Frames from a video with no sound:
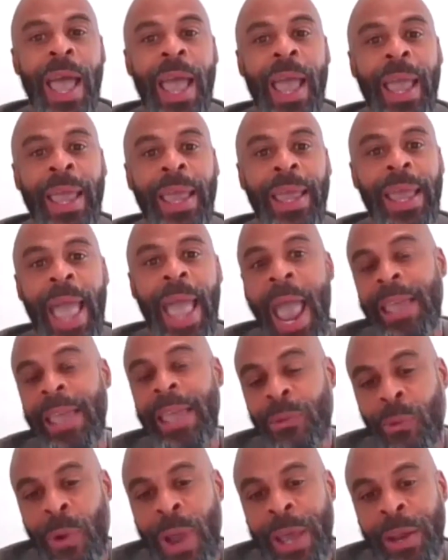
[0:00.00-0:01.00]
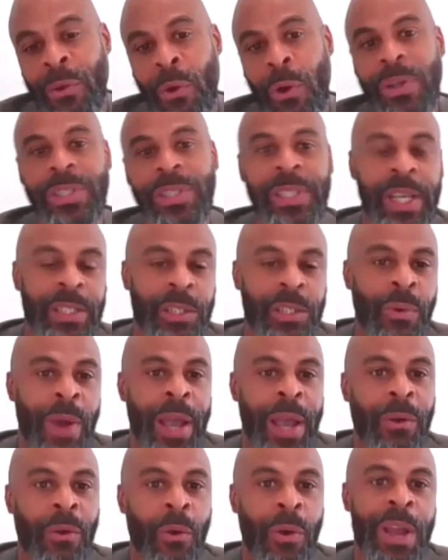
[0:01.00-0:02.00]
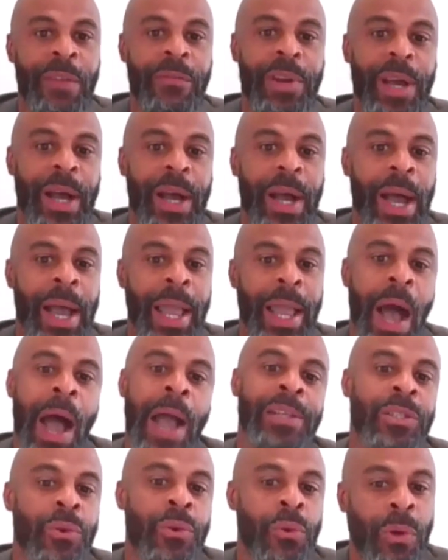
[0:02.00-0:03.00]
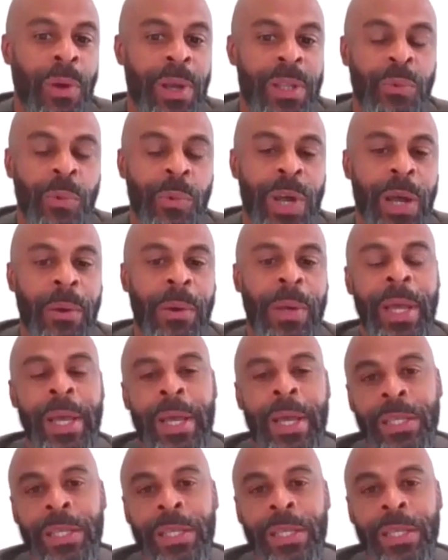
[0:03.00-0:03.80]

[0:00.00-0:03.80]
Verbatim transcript: a eighth grader or a sixth grader or even a, a high schooler as well.